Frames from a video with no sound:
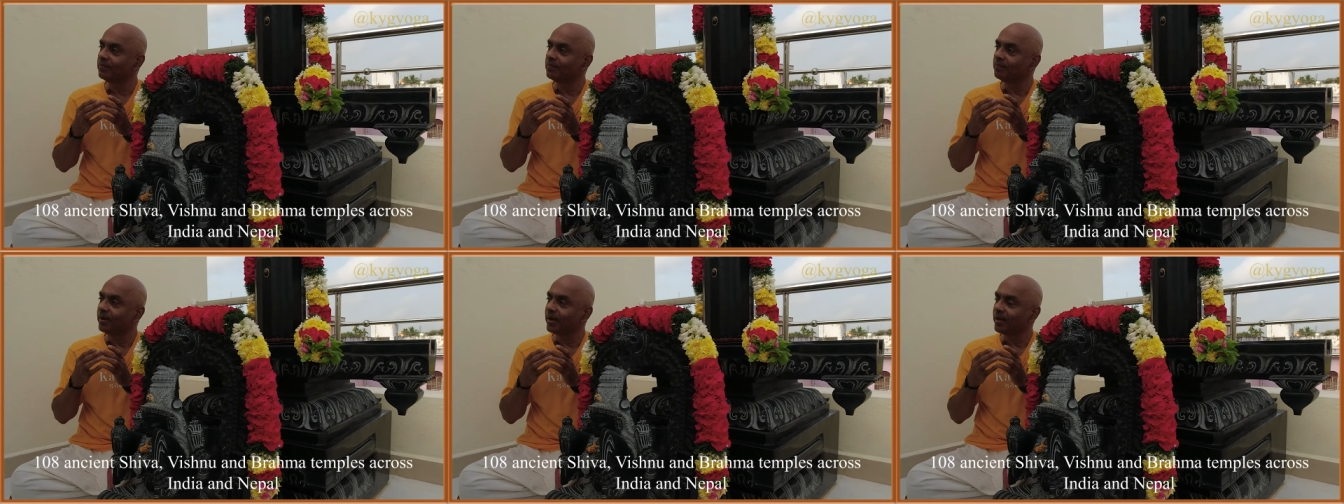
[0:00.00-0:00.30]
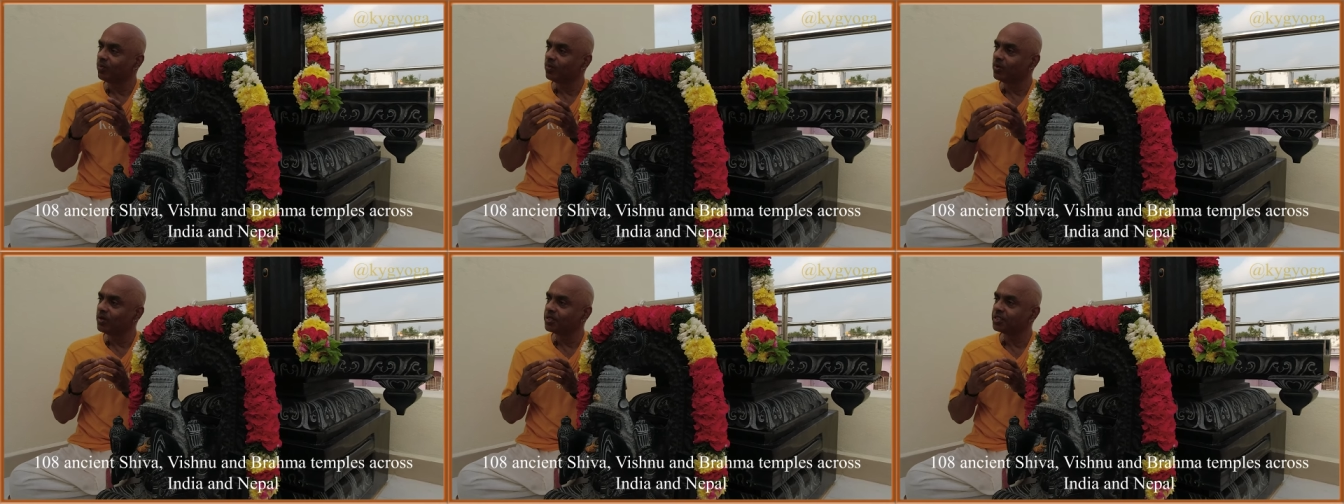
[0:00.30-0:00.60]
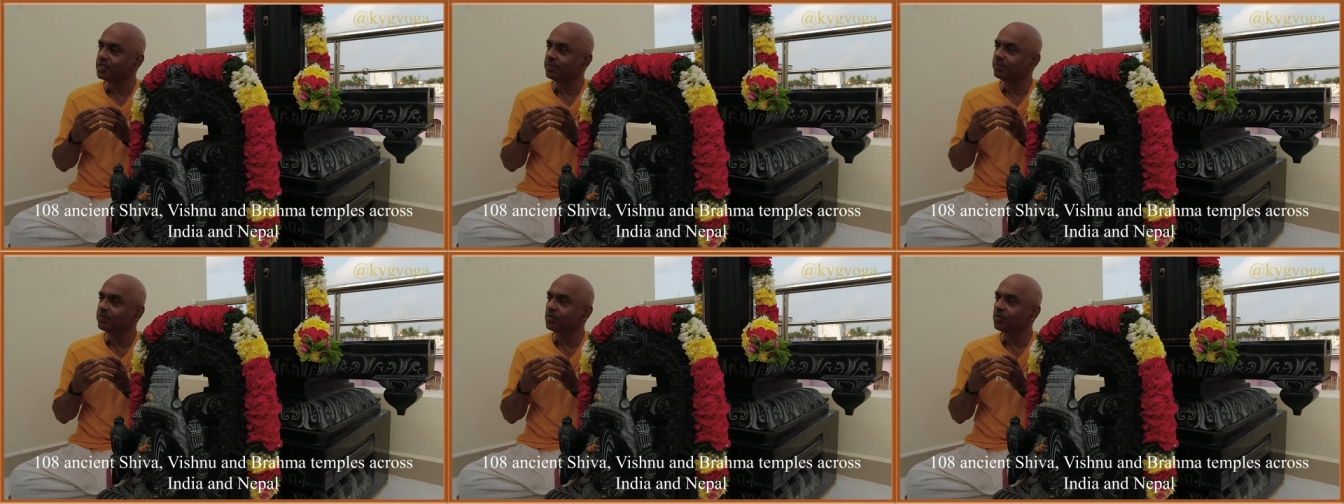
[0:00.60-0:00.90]
my
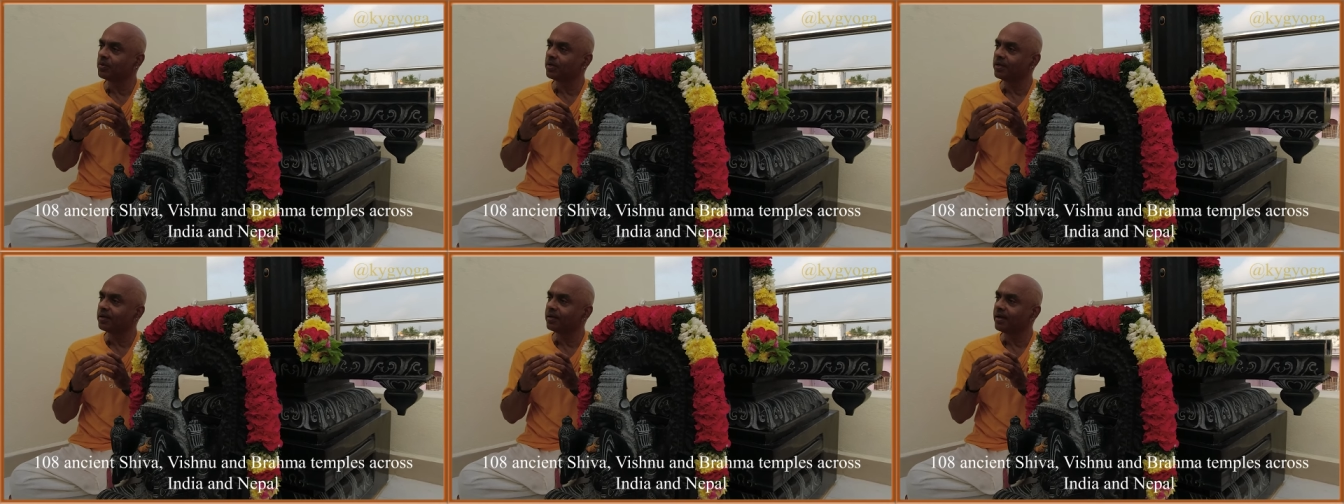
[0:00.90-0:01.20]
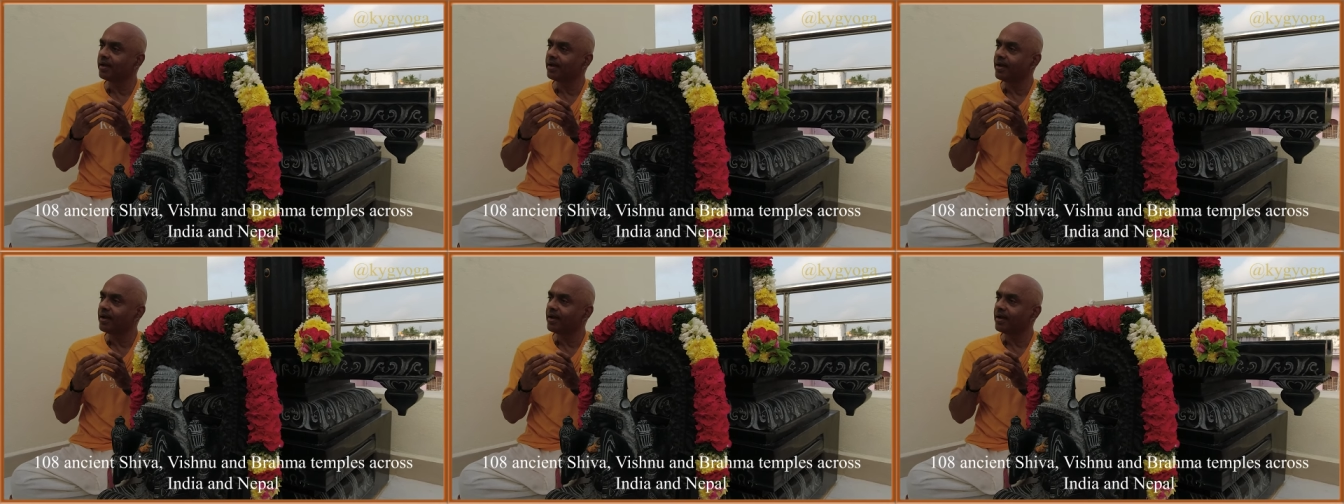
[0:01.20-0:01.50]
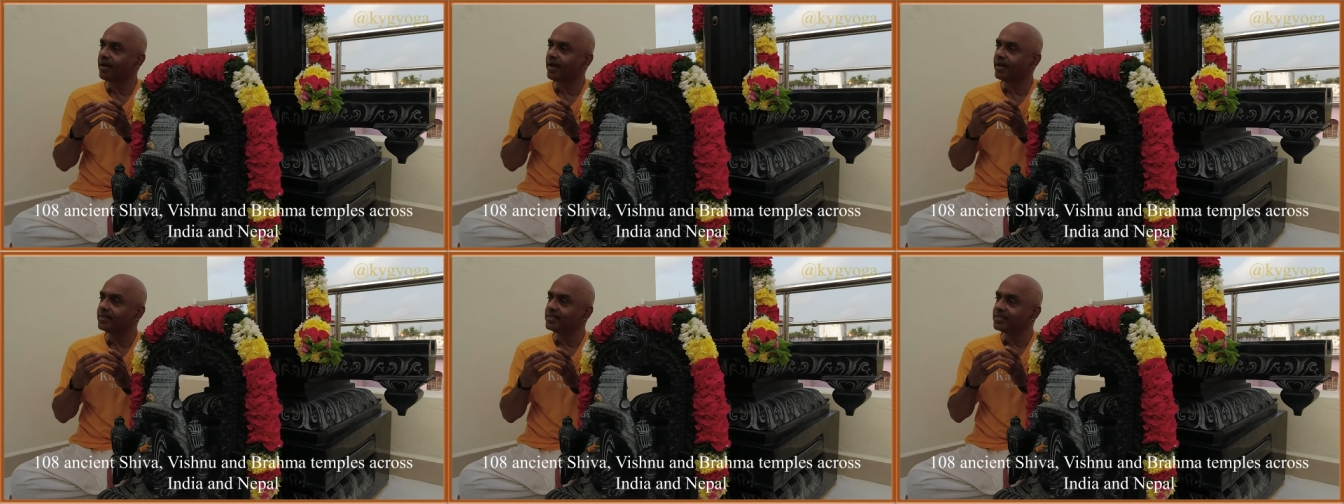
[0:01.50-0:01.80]
worship to it
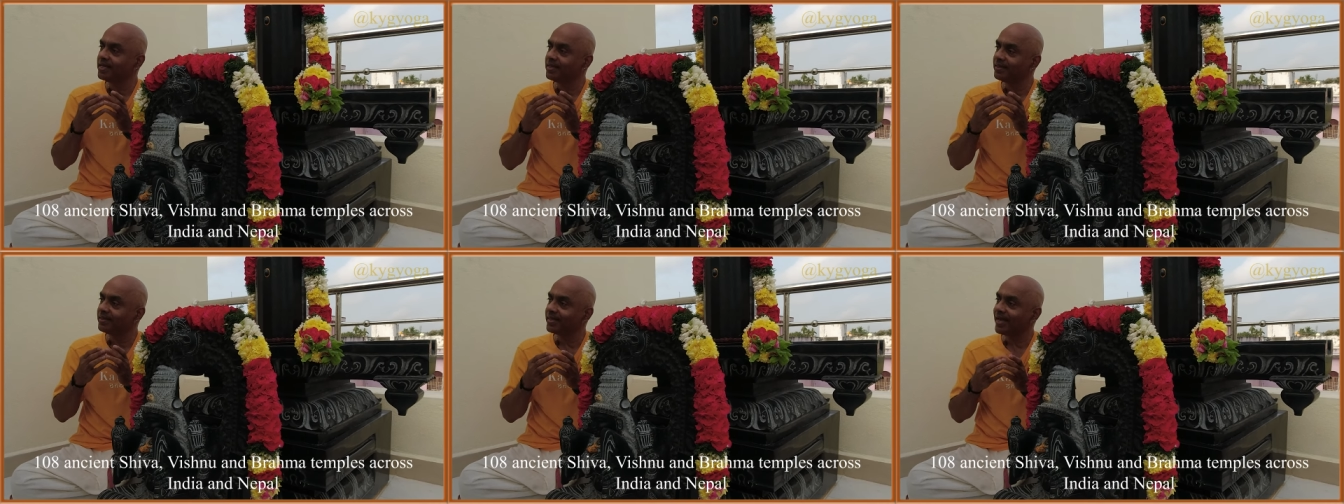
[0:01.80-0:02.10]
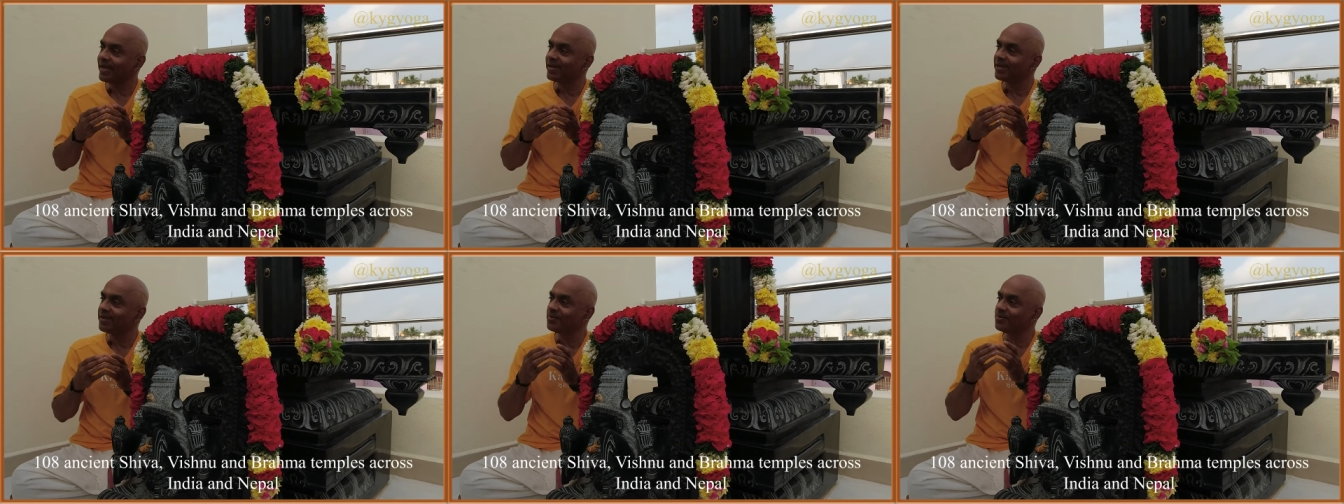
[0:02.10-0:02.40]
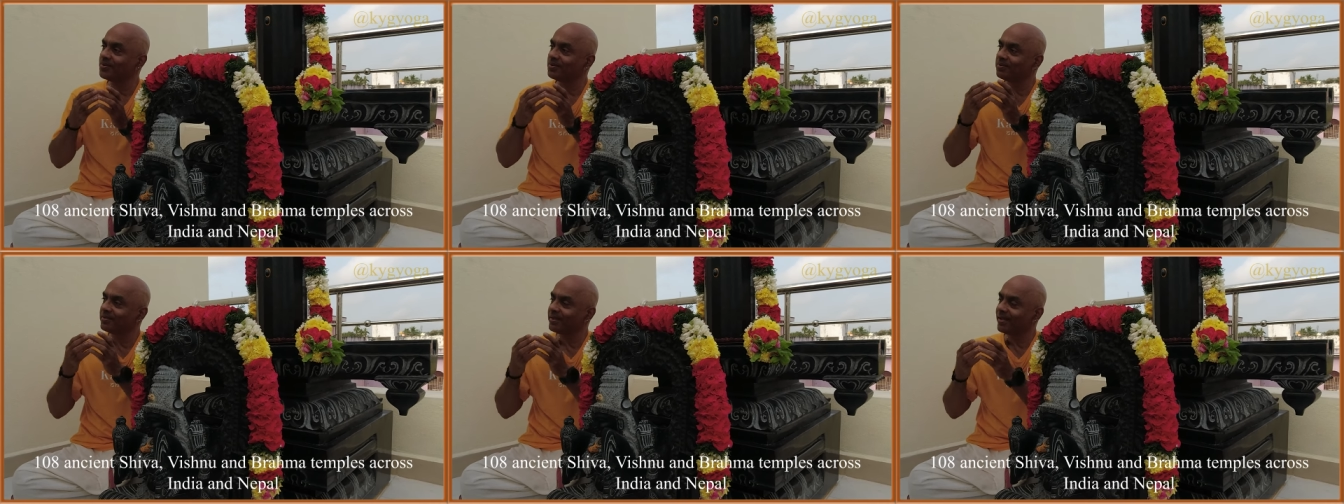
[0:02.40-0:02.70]
and say thank
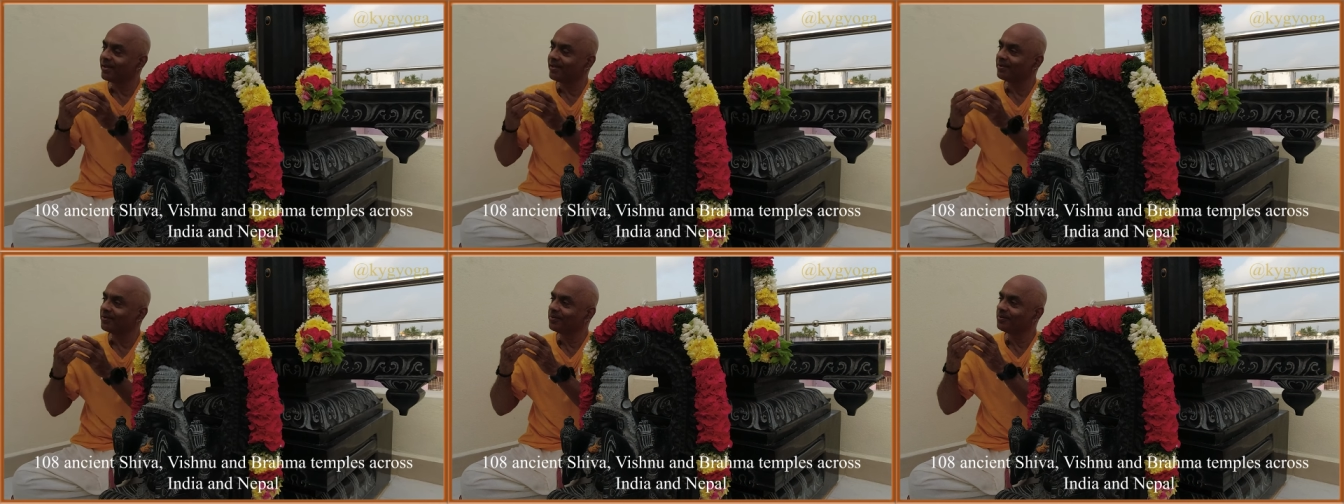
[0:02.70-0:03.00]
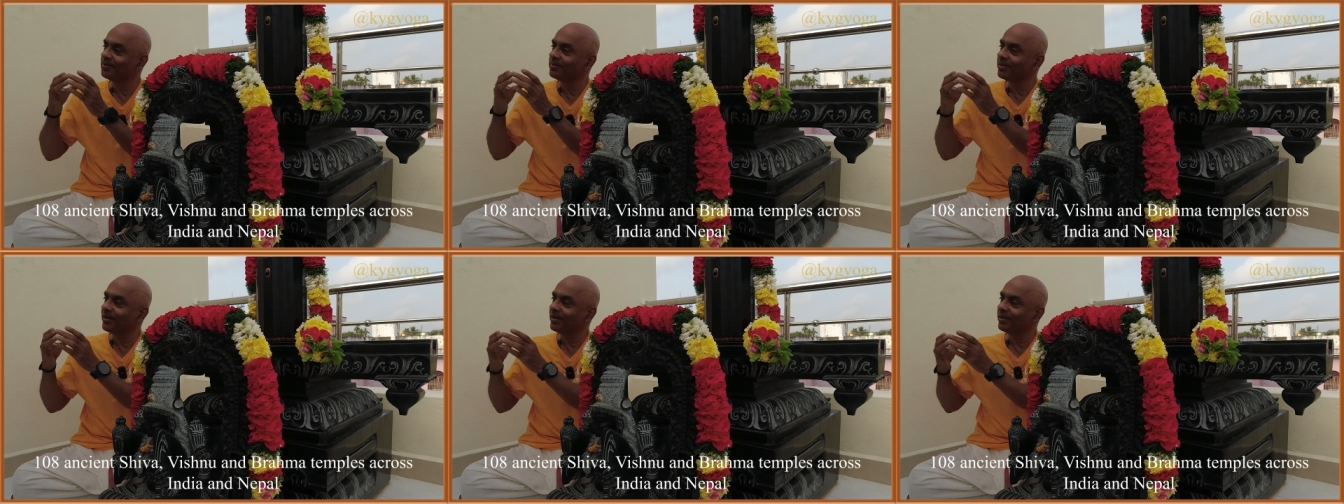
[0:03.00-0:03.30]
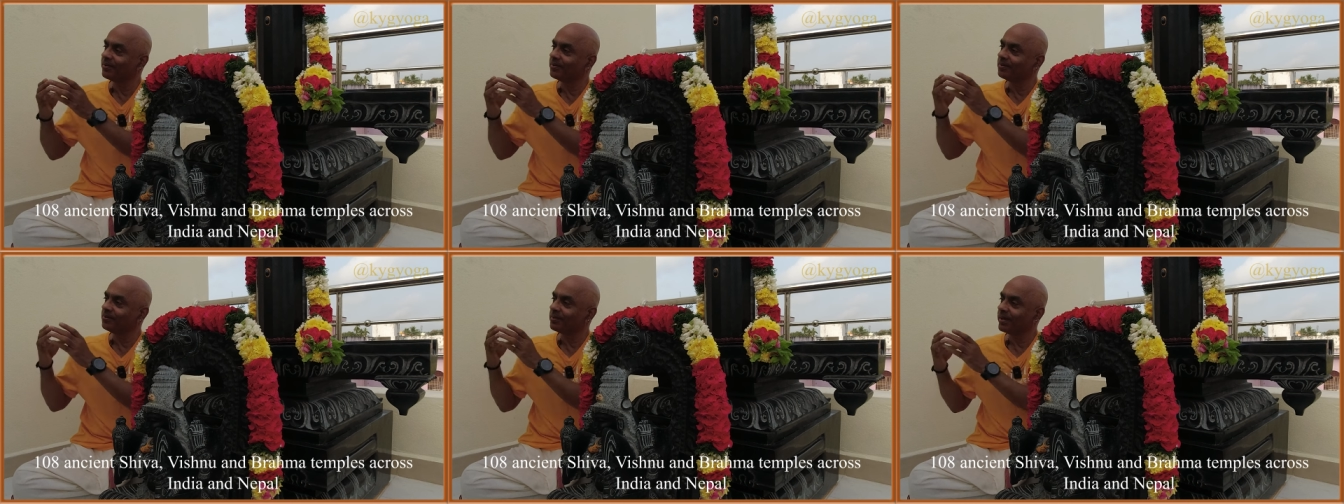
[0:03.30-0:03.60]
you, thank you,
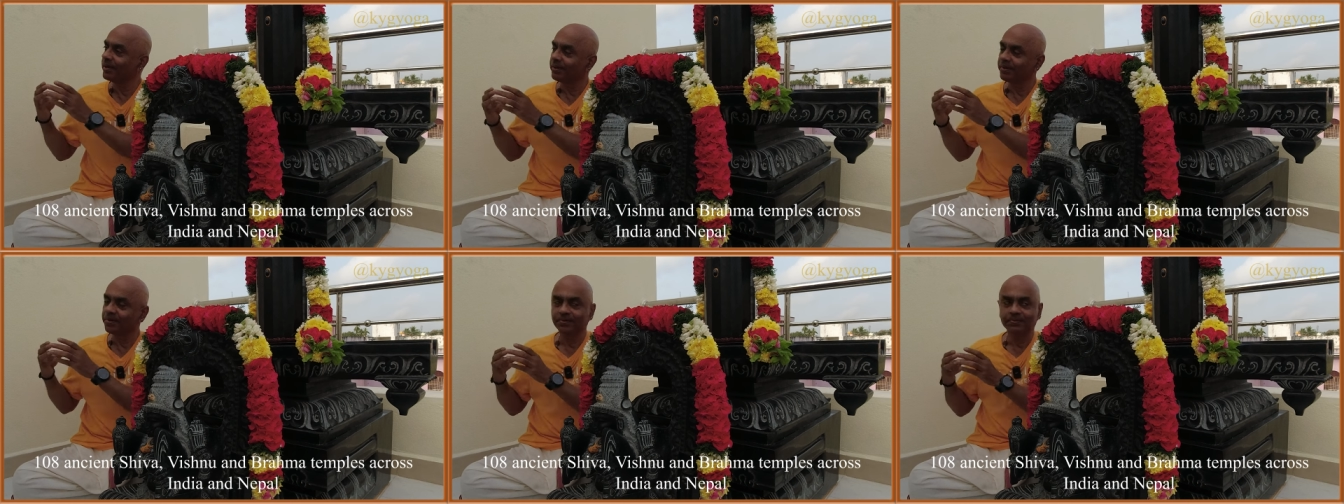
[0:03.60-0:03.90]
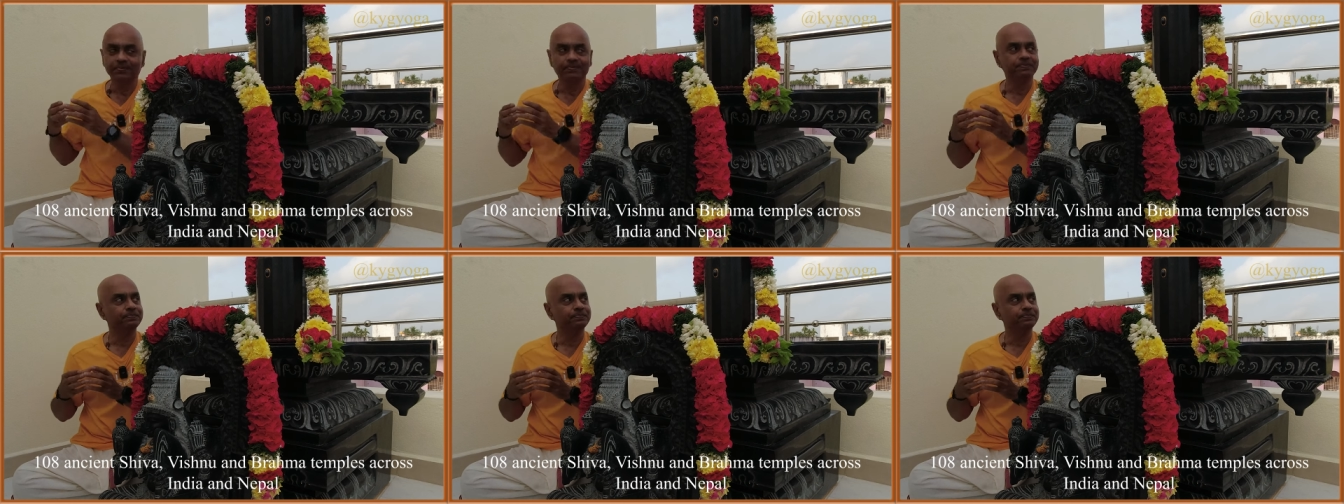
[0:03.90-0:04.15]
thank you, thank you.